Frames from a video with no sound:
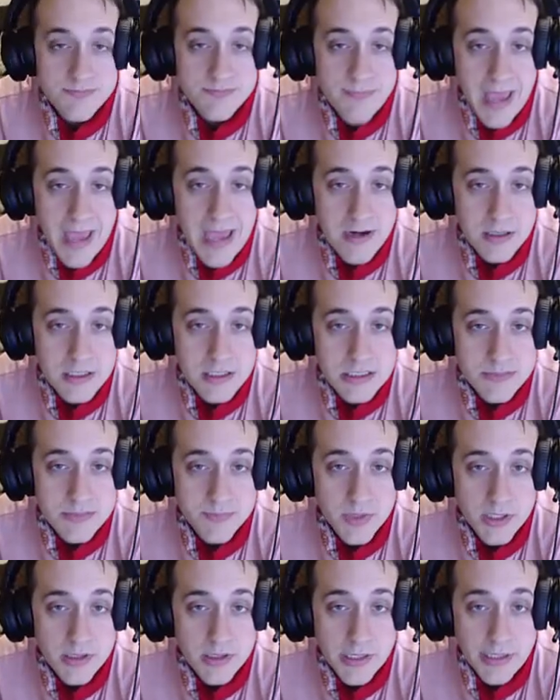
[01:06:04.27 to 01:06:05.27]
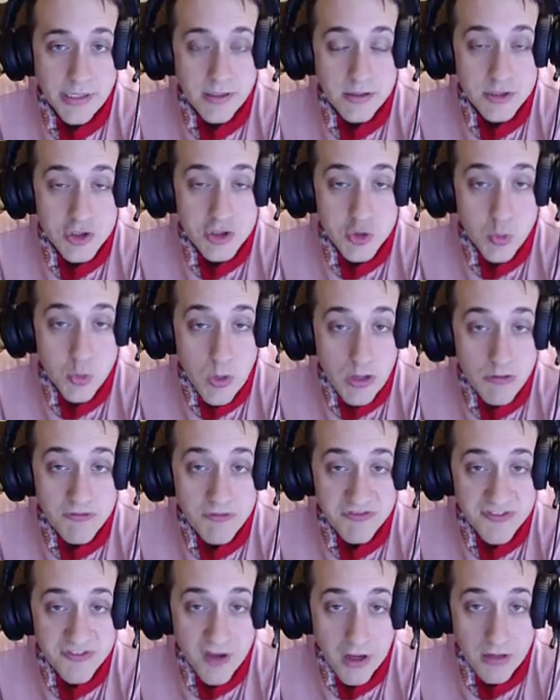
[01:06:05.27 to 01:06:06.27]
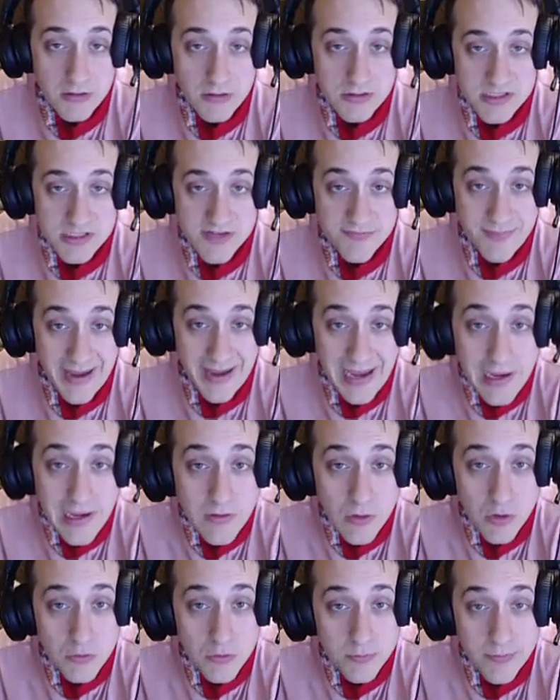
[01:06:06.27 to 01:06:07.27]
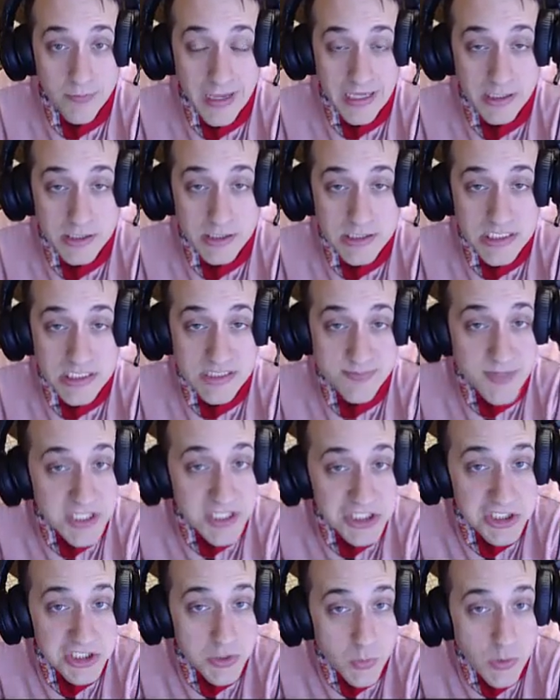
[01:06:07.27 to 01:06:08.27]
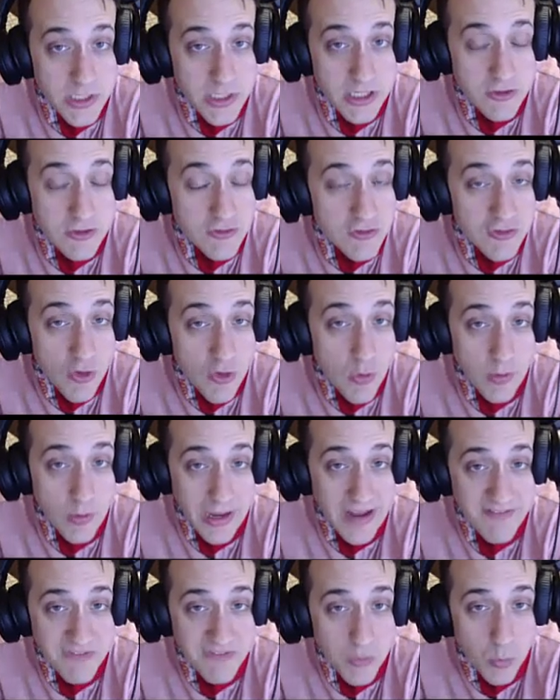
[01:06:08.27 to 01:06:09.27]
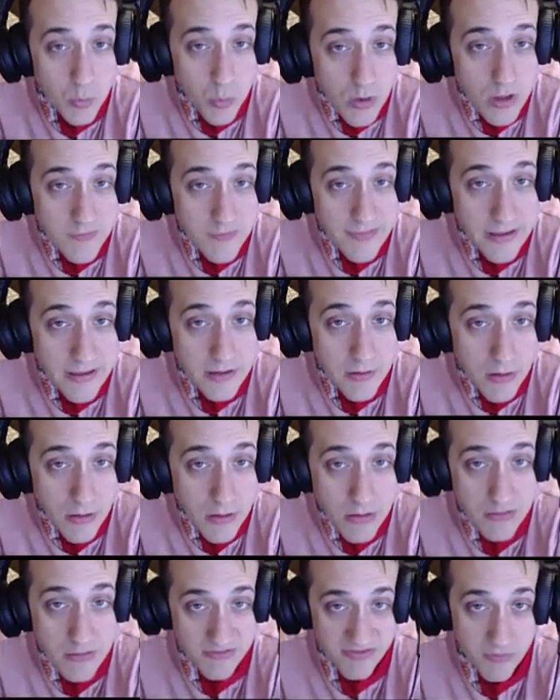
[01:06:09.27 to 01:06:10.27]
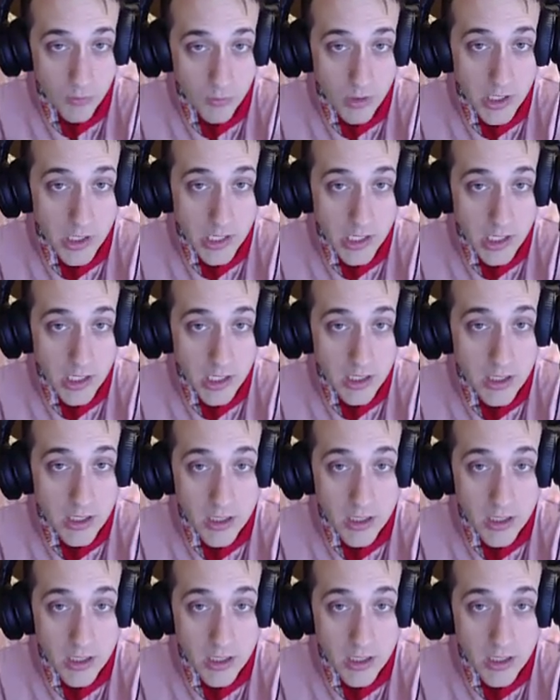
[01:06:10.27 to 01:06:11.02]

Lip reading: cards matters, but like $12 of payload matters, especially when you don't have to work that hard for it.